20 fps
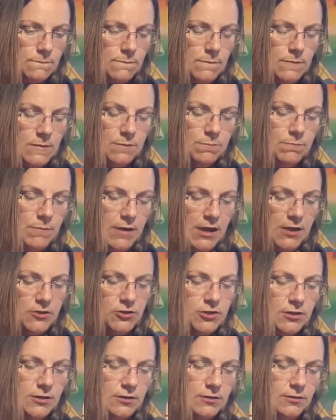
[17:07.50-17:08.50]
Magic.
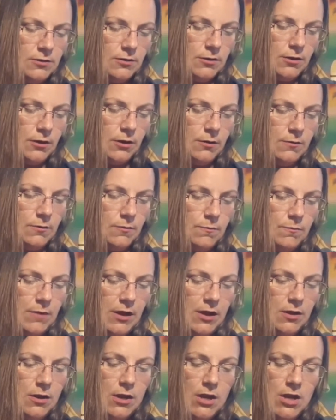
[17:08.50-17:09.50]
You're
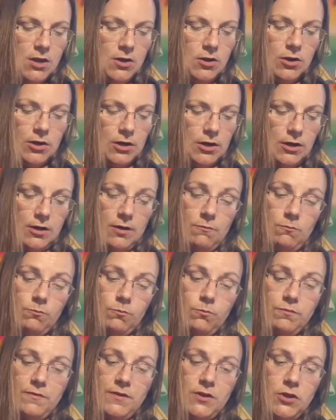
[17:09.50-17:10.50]
gonna have
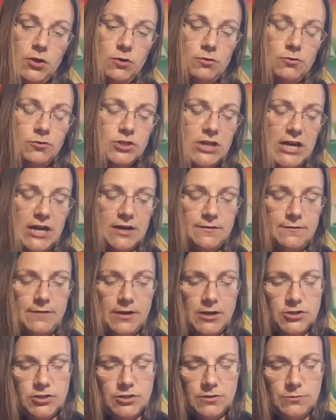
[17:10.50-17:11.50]
huge
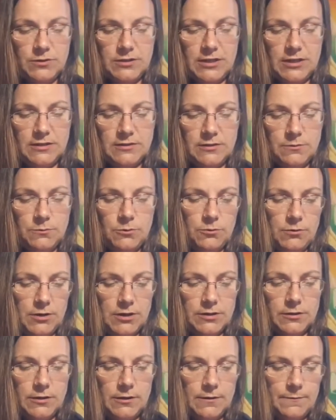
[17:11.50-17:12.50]
activation with that symbol right
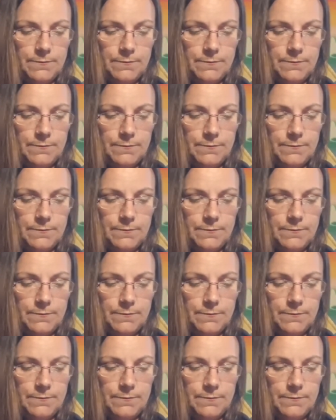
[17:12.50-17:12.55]
there.